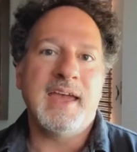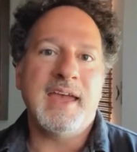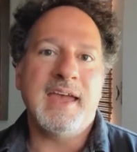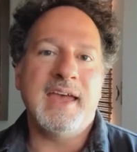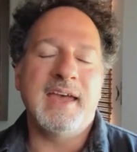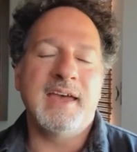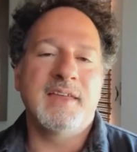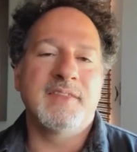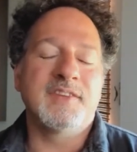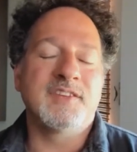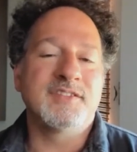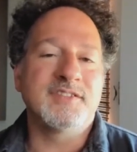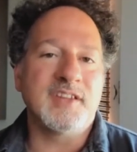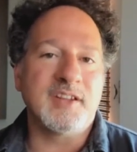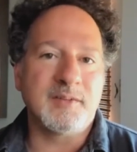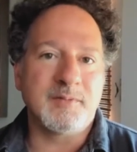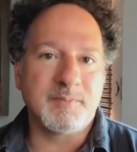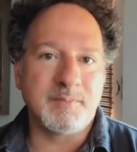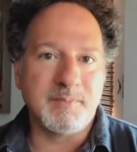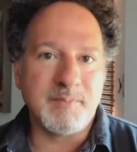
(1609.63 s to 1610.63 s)
And the
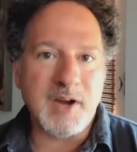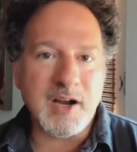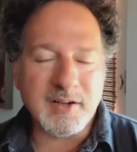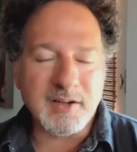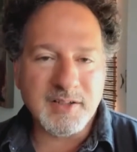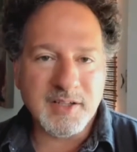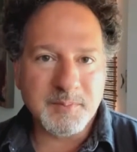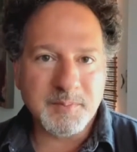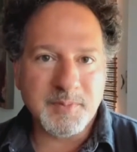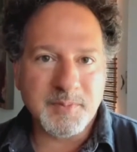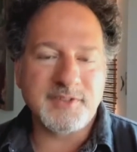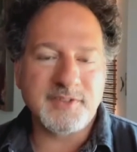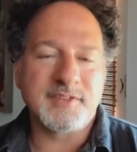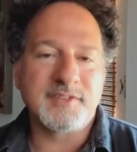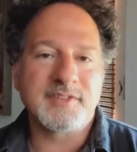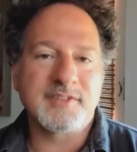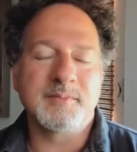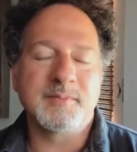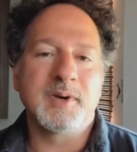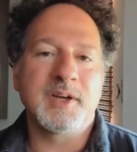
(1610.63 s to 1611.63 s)
state of Maryland puts
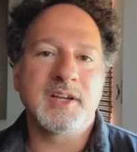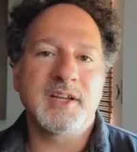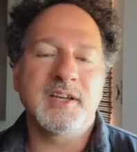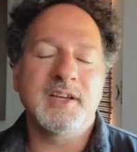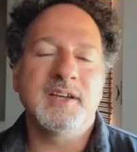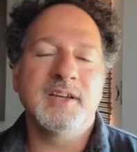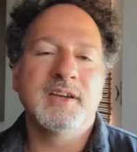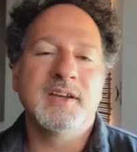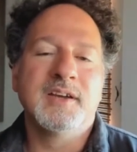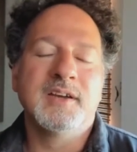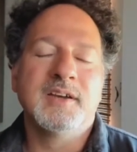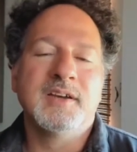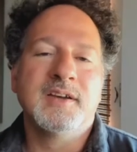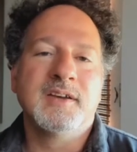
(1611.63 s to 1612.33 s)
in some money.